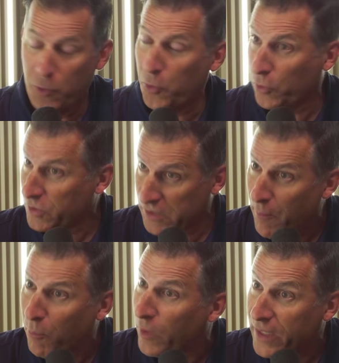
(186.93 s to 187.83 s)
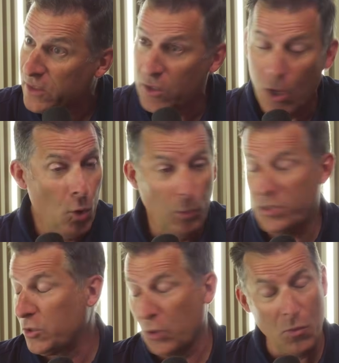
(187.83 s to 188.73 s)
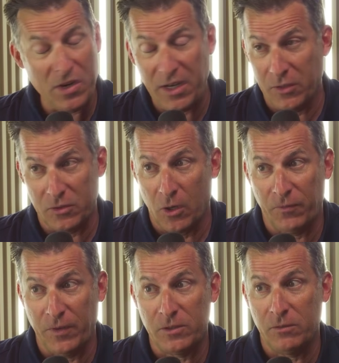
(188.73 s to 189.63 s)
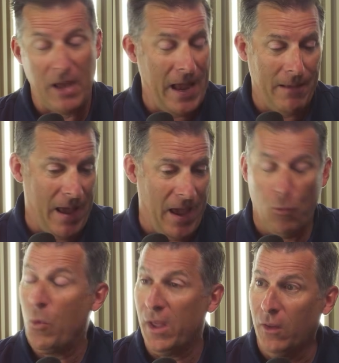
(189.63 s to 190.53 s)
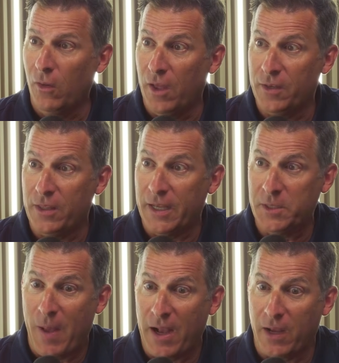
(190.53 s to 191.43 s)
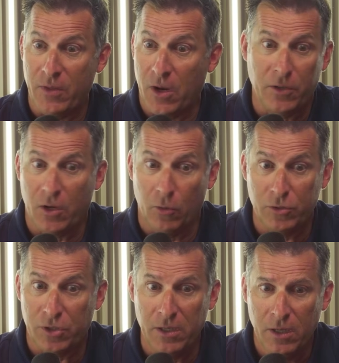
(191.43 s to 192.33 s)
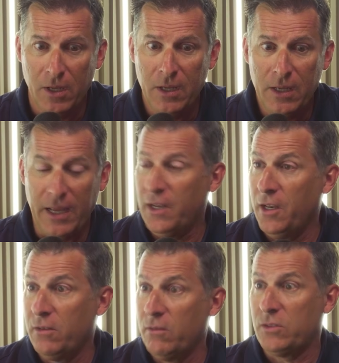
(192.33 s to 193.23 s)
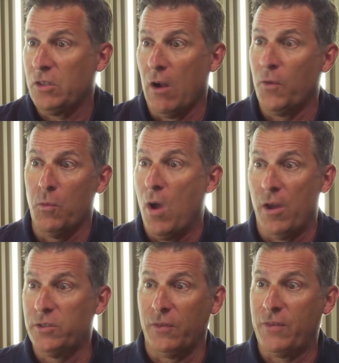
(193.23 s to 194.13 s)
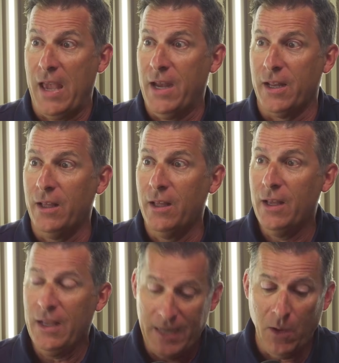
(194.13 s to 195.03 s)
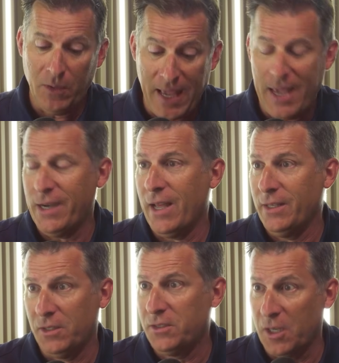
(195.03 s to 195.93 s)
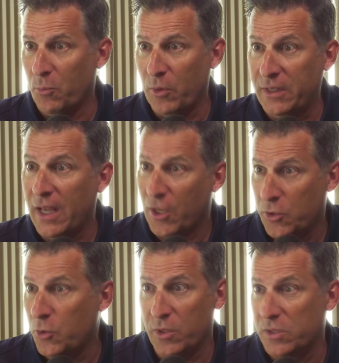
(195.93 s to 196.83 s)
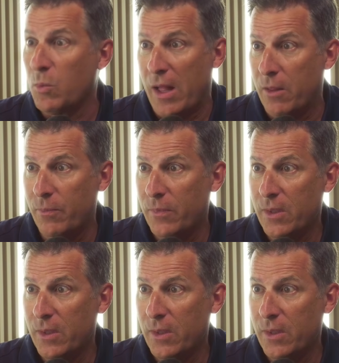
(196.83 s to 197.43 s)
nuclear submarines, which don't need to surface at will under the ice pack of the Arctic Ocean and in sovereign waters of Canada. Now Canada has a submarine that can do it as well.